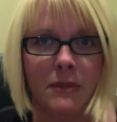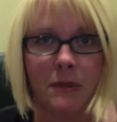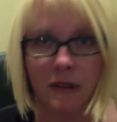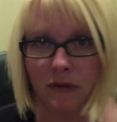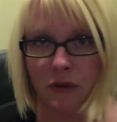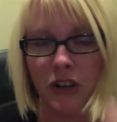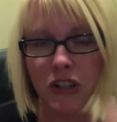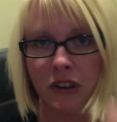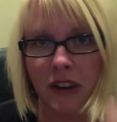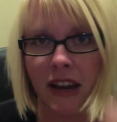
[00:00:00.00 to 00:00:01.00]
before,
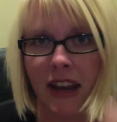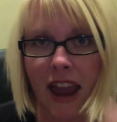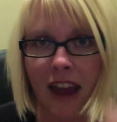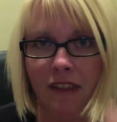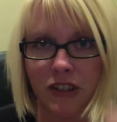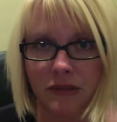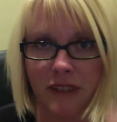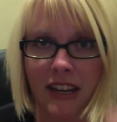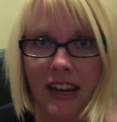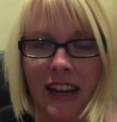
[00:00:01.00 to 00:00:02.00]
during, and after
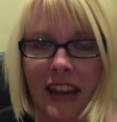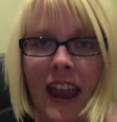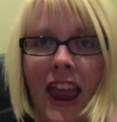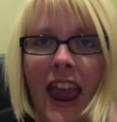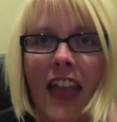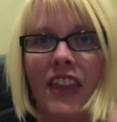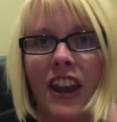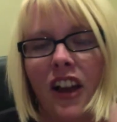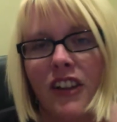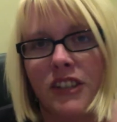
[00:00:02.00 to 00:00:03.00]
reading, and
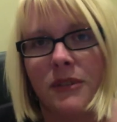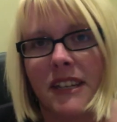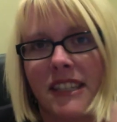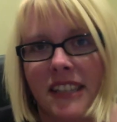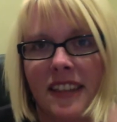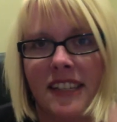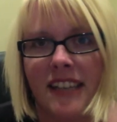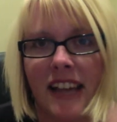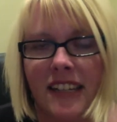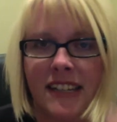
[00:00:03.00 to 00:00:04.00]
then also extend the
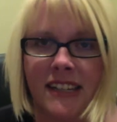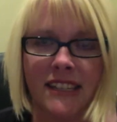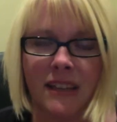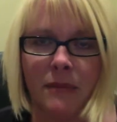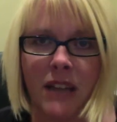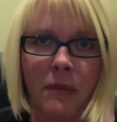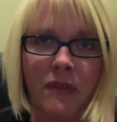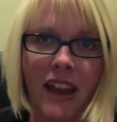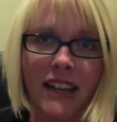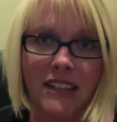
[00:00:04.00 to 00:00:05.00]
text into some type
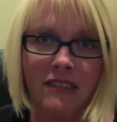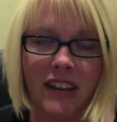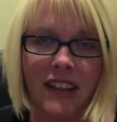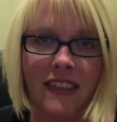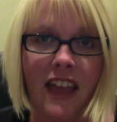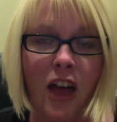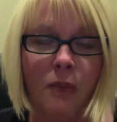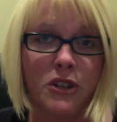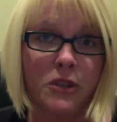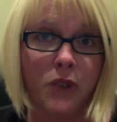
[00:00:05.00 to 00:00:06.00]
of activity that
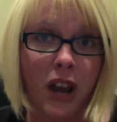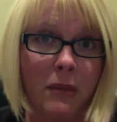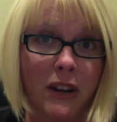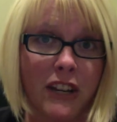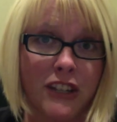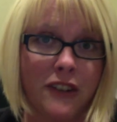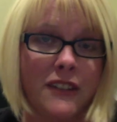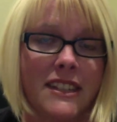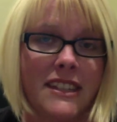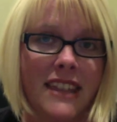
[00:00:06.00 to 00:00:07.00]
helps your primary
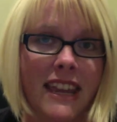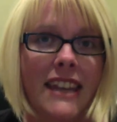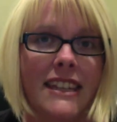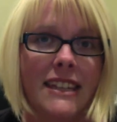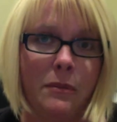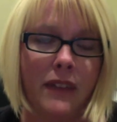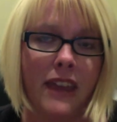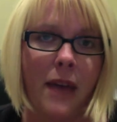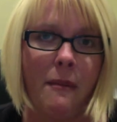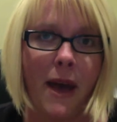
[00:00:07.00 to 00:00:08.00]
students think
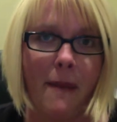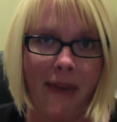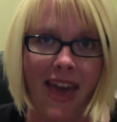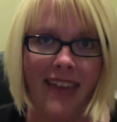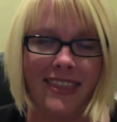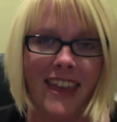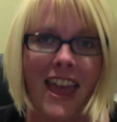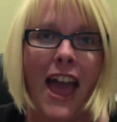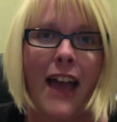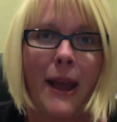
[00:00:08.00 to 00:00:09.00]
deeply about math.
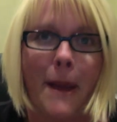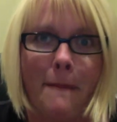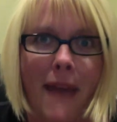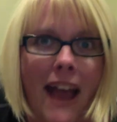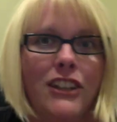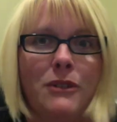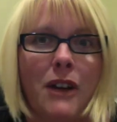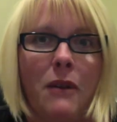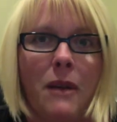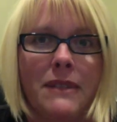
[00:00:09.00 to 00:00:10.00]
Come back to
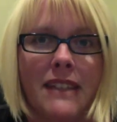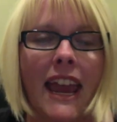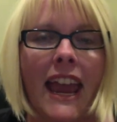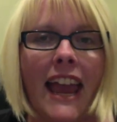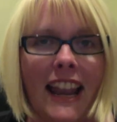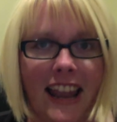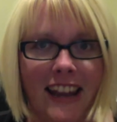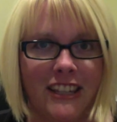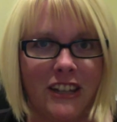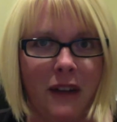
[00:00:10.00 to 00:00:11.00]
our website and
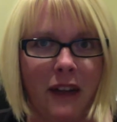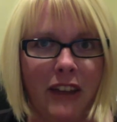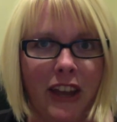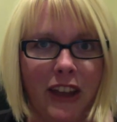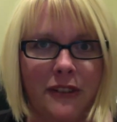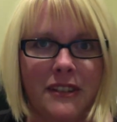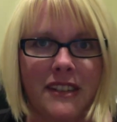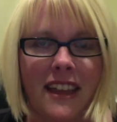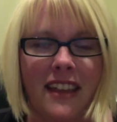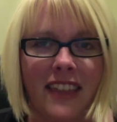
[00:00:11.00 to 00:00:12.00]
let us know how it
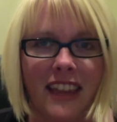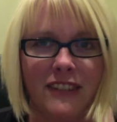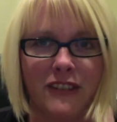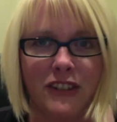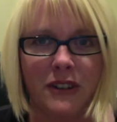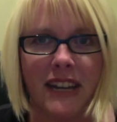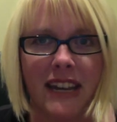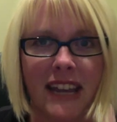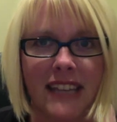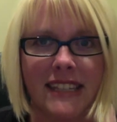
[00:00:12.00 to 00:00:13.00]
goes. Thanks for
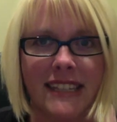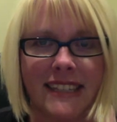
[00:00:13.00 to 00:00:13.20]
joining us.